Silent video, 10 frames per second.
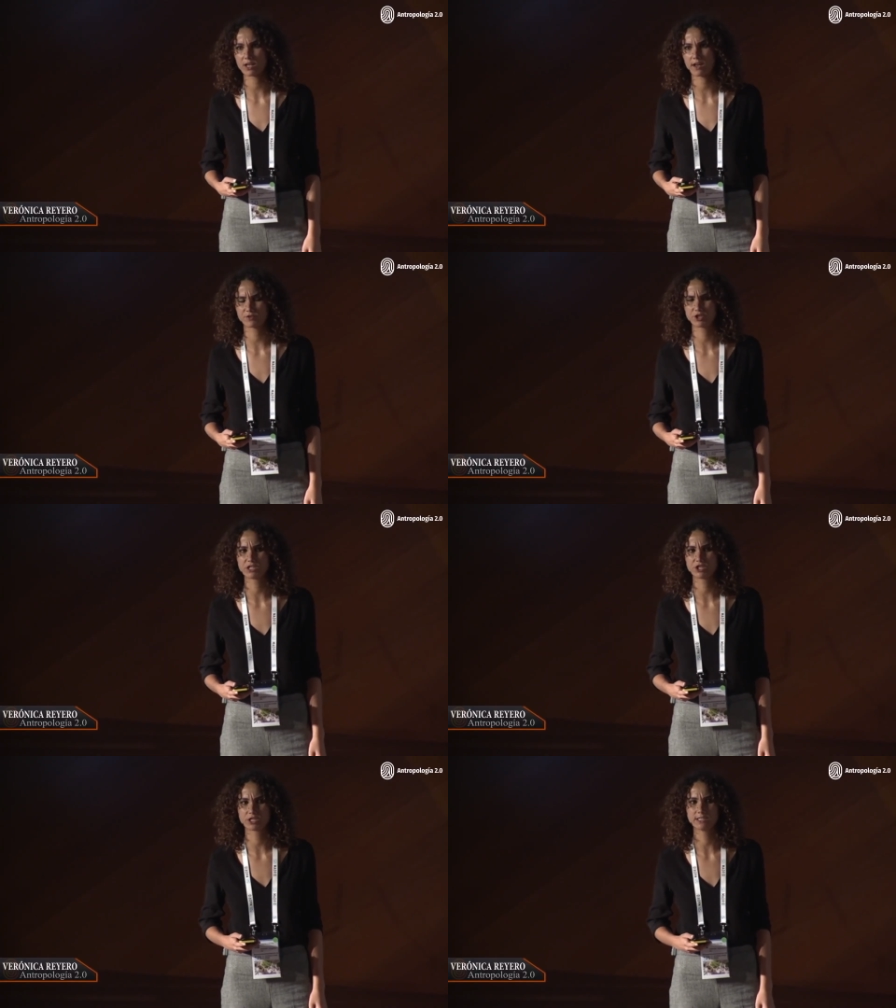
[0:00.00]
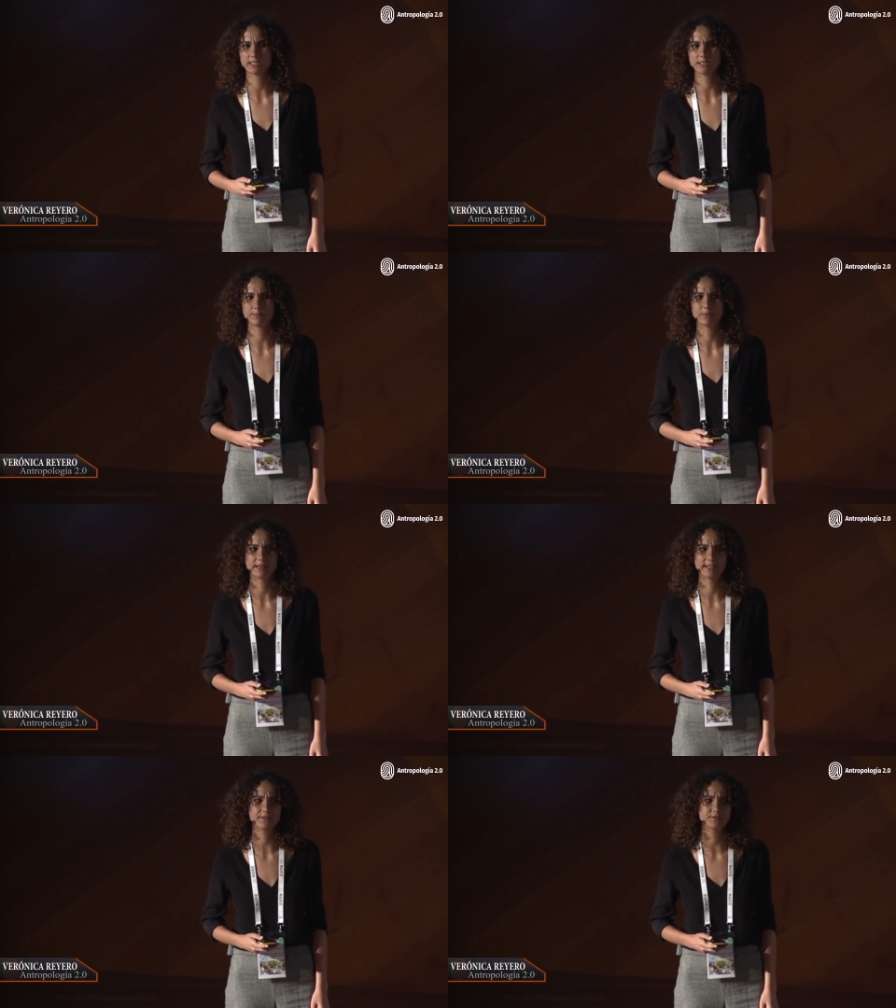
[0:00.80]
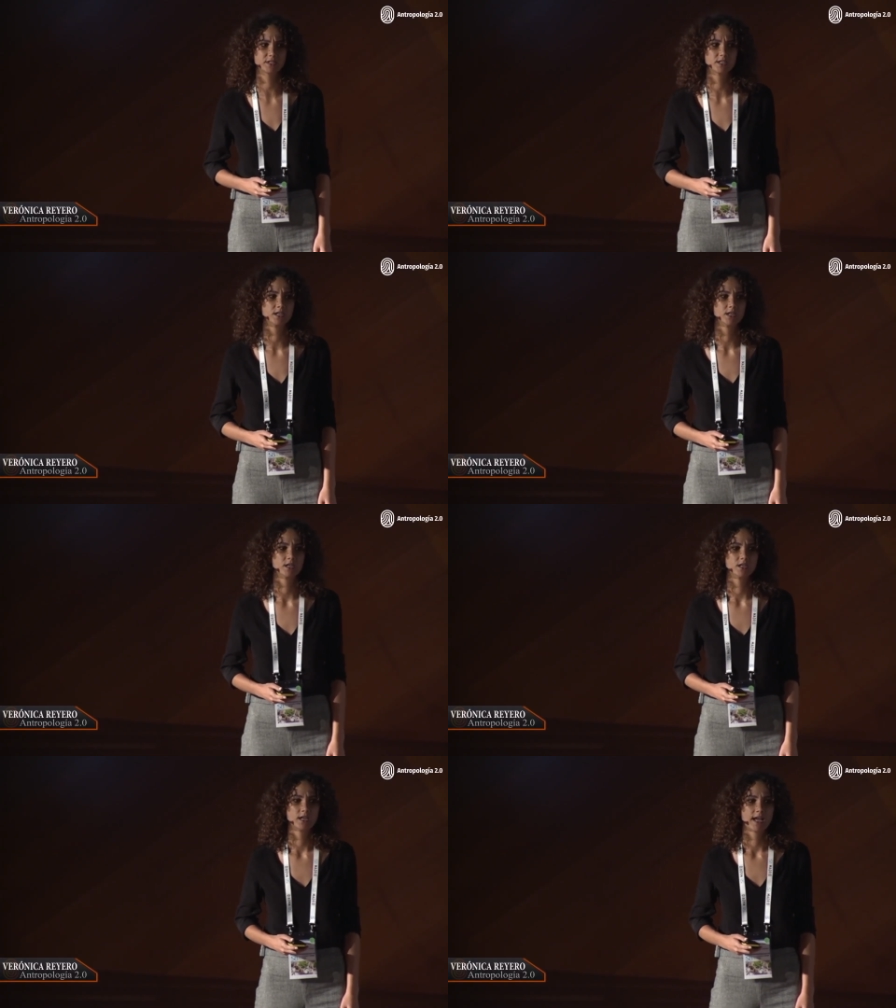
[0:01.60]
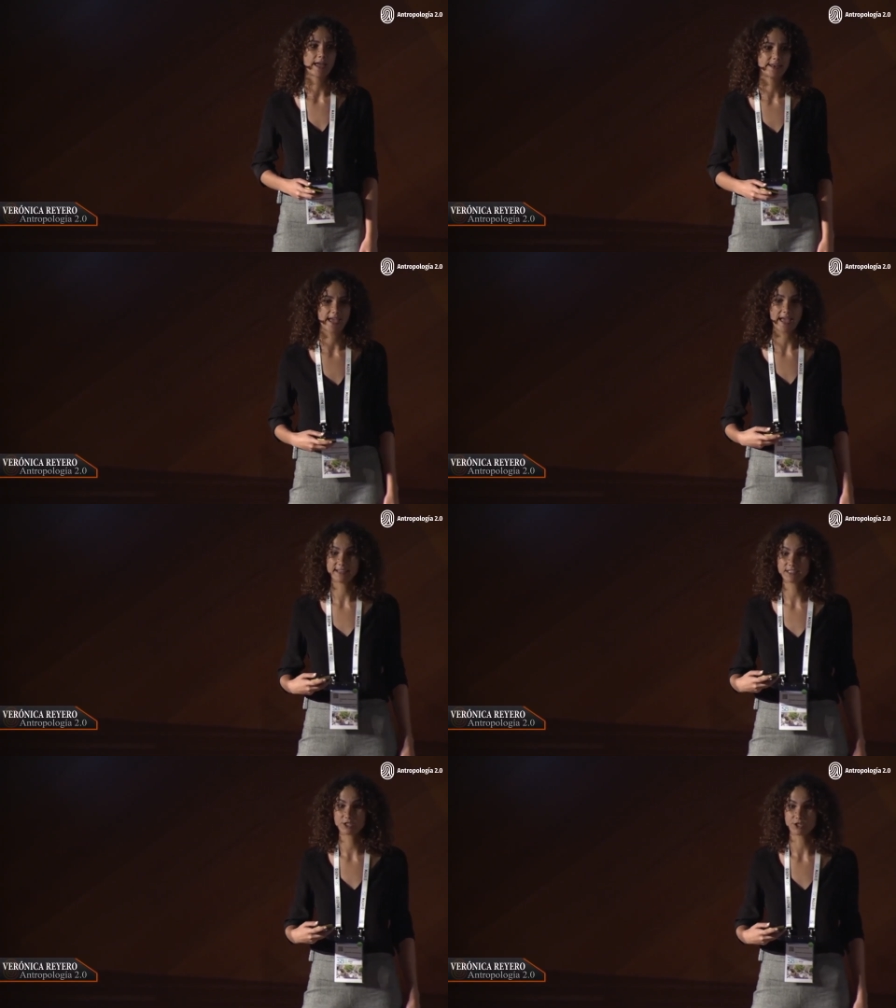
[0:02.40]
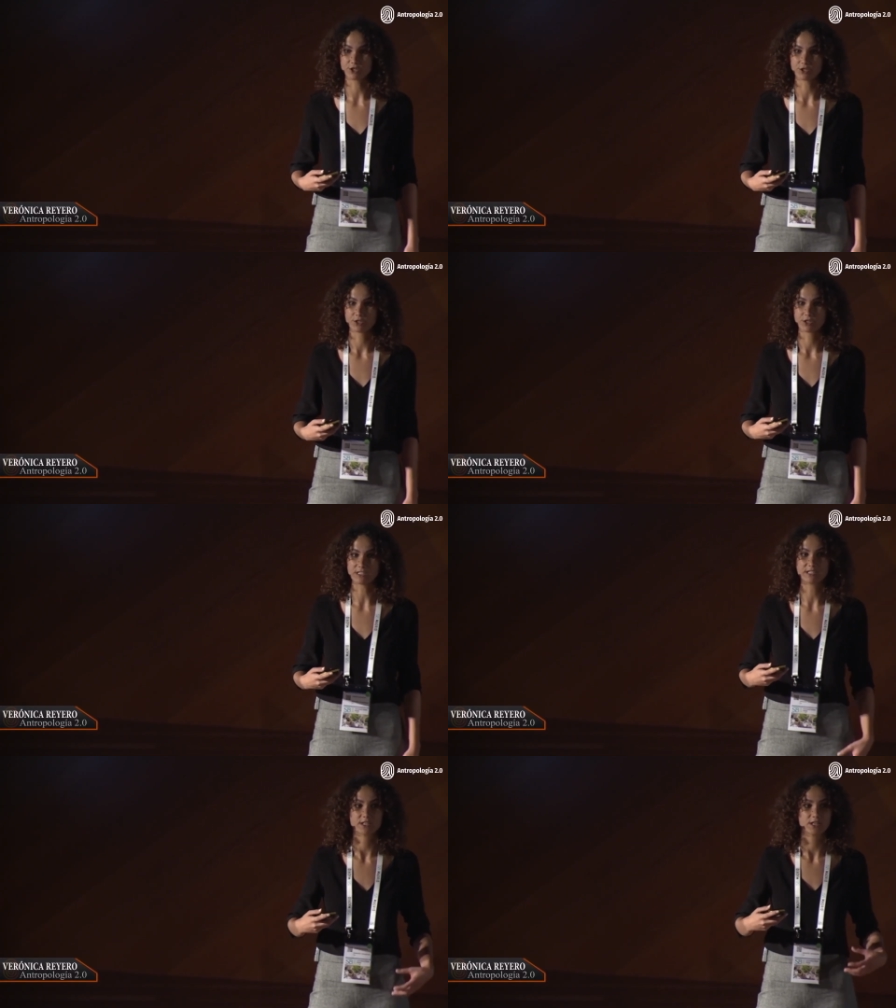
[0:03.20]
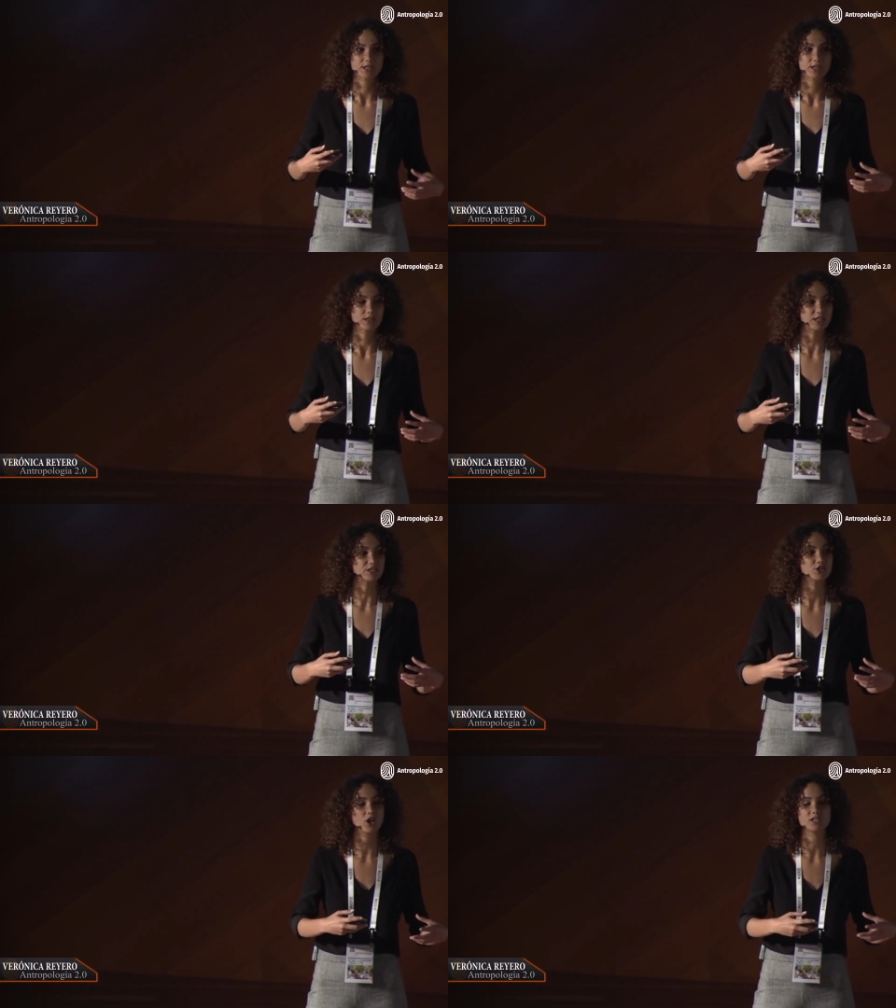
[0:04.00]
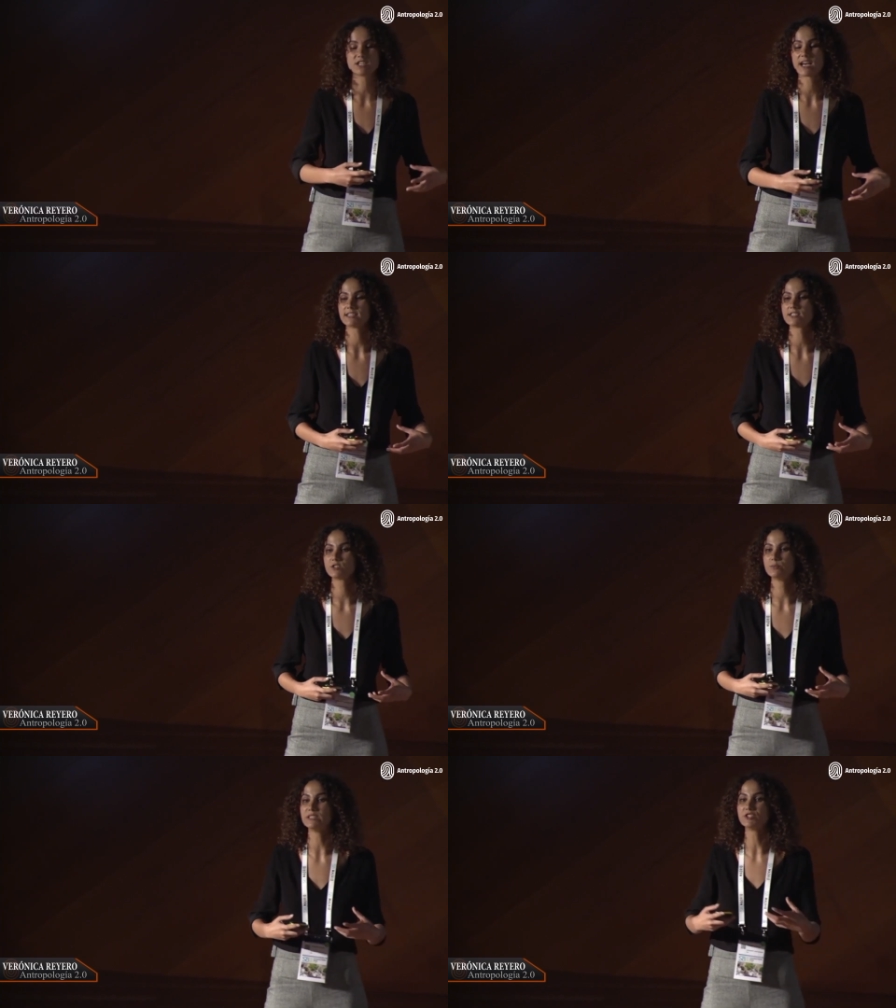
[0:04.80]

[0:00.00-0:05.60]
have traditionally lived, and enter this knowledge has to be